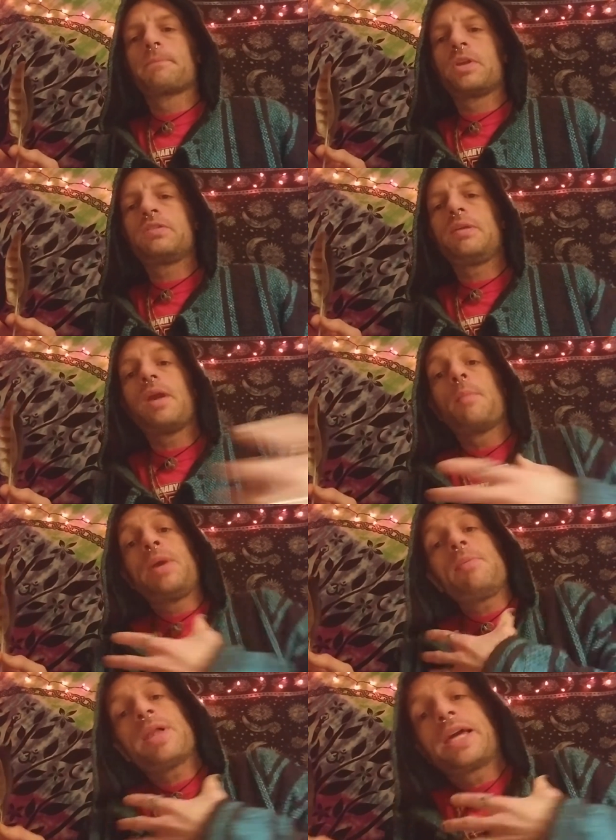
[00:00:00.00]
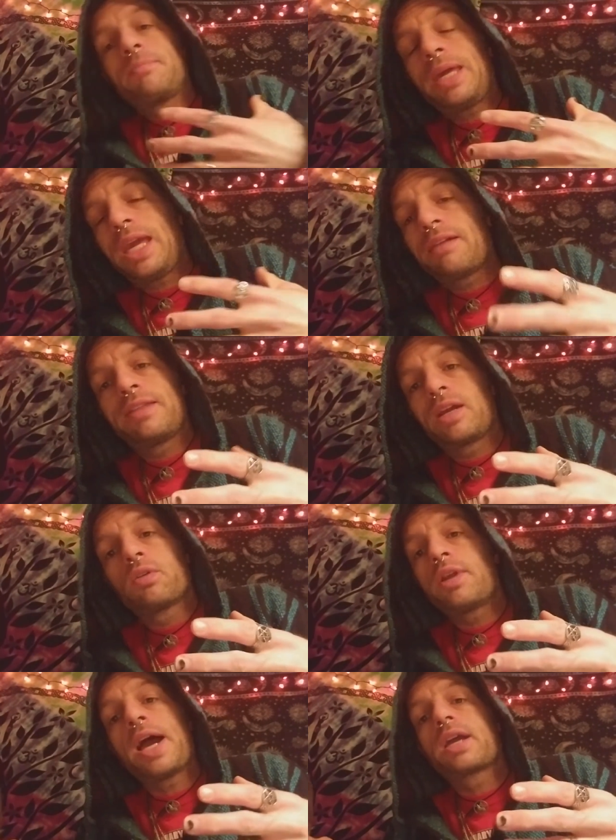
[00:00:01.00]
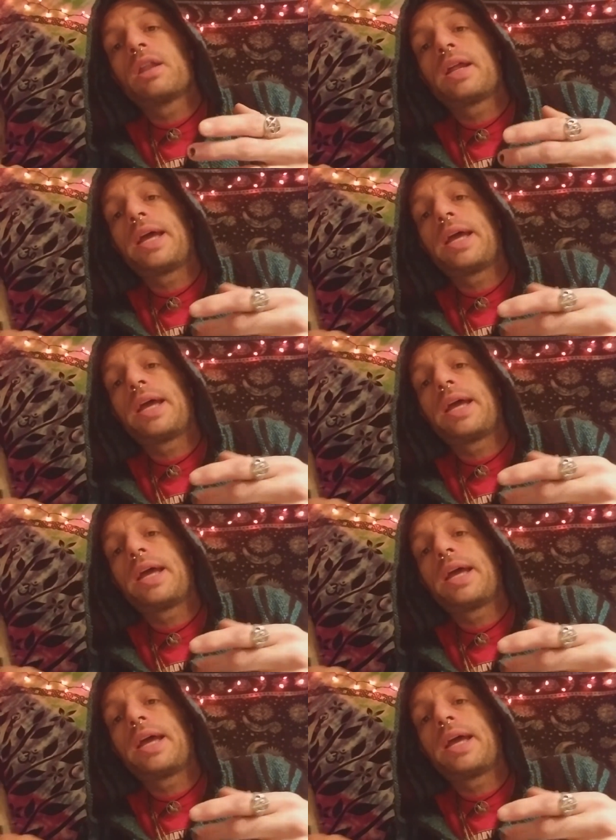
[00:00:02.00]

You see, people like me and everything, they're not going to